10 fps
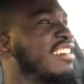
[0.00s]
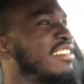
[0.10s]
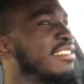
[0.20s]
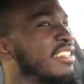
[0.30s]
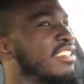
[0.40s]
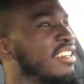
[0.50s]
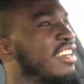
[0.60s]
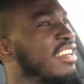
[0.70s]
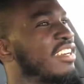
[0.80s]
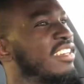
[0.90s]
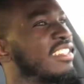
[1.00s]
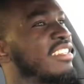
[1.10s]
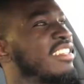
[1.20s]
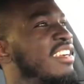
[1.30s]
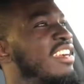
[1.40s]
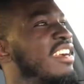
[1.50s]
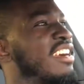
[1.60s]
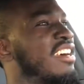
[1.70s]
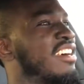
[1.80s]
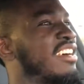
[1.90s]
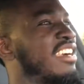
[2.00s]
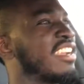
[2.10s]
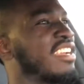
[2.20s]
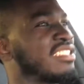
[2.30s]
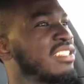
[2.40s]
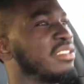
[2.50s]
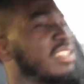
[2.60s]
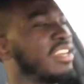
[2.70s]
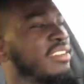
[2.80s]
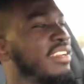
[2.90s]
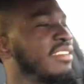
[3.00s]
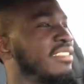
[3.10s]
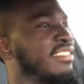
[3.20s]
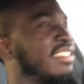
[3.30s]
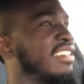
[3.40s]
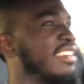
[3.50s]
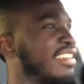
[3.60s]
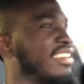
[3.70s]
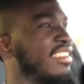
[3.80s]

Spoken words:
Oh God, I gotta slow down now.